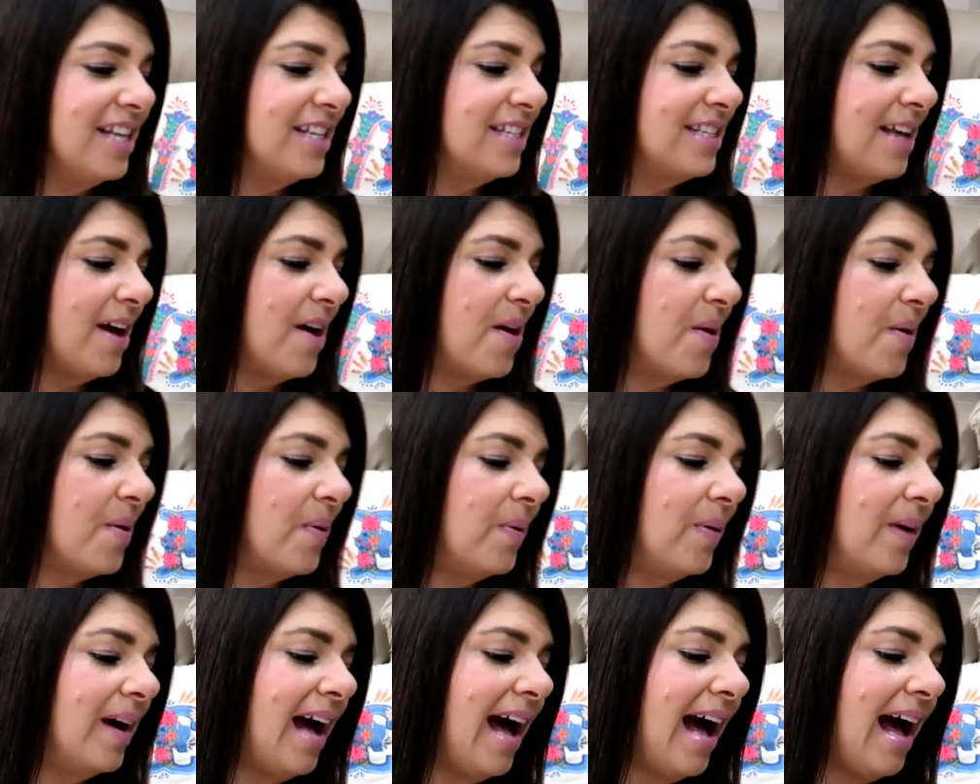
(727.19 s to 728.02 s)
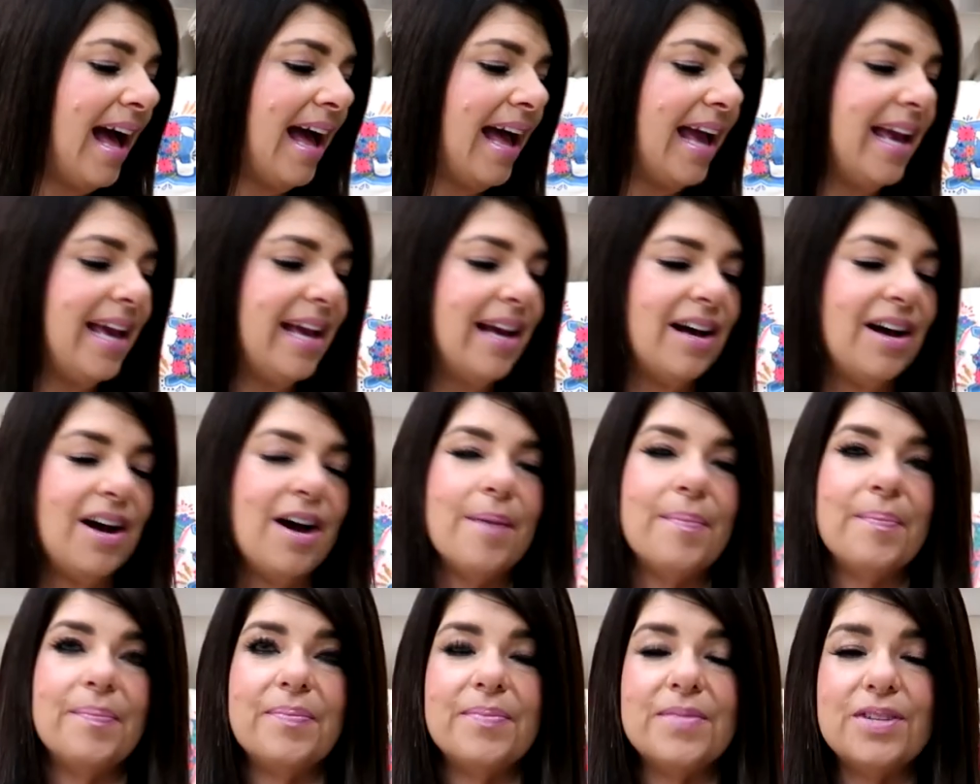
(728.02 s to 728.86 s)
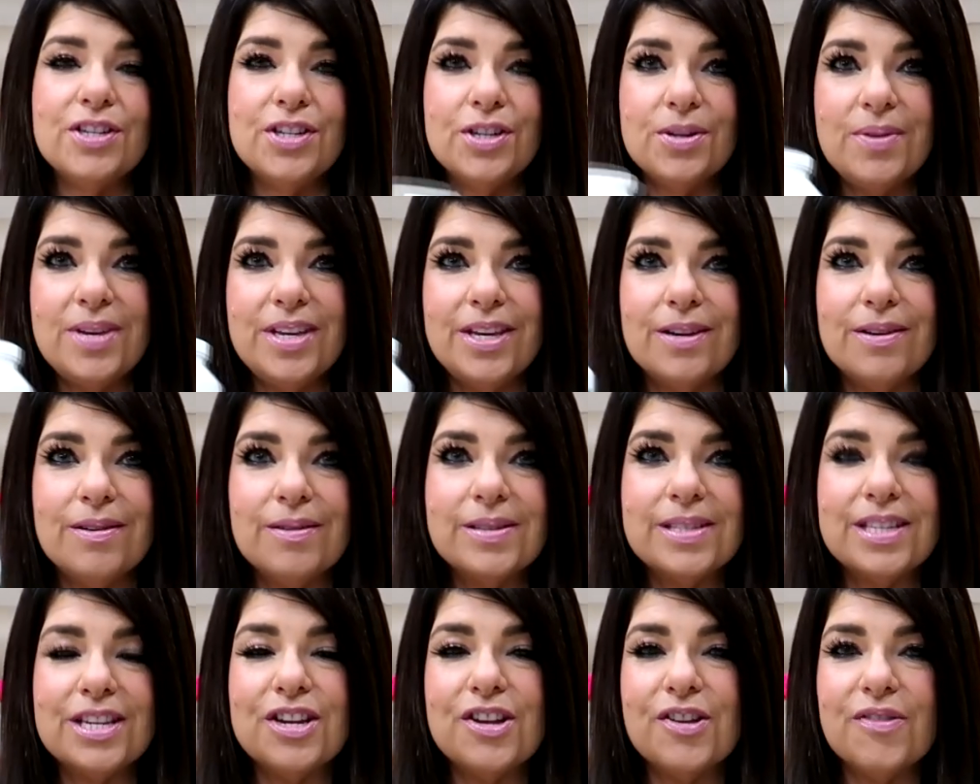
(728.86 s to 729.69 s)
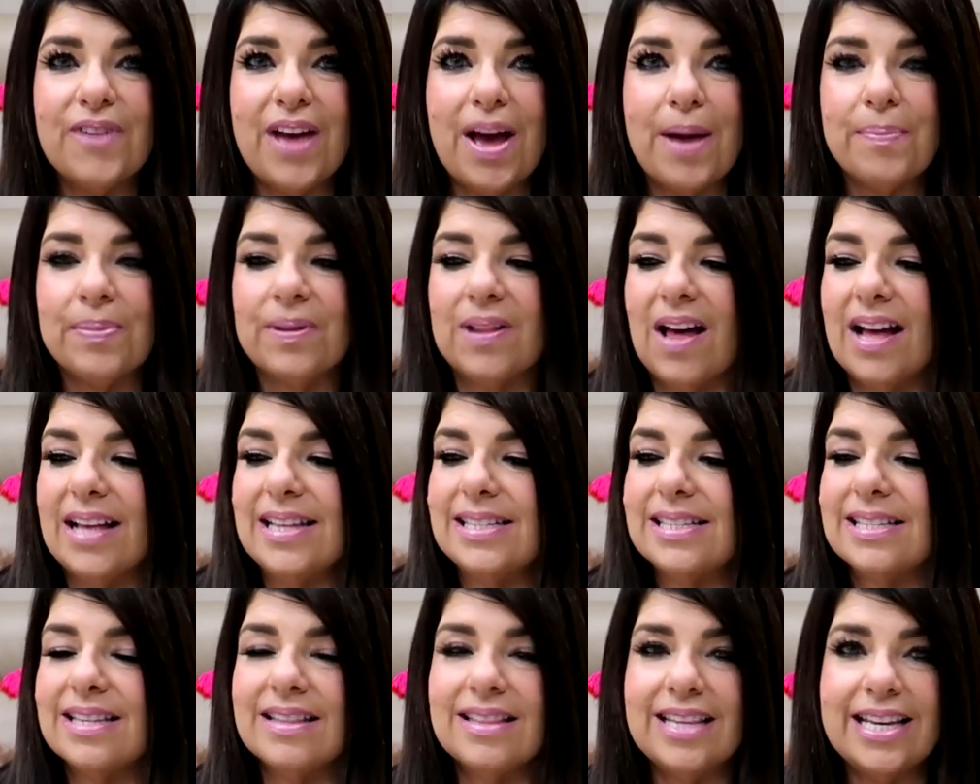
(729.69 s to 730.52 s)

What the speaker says: So I do use NuVet Plus.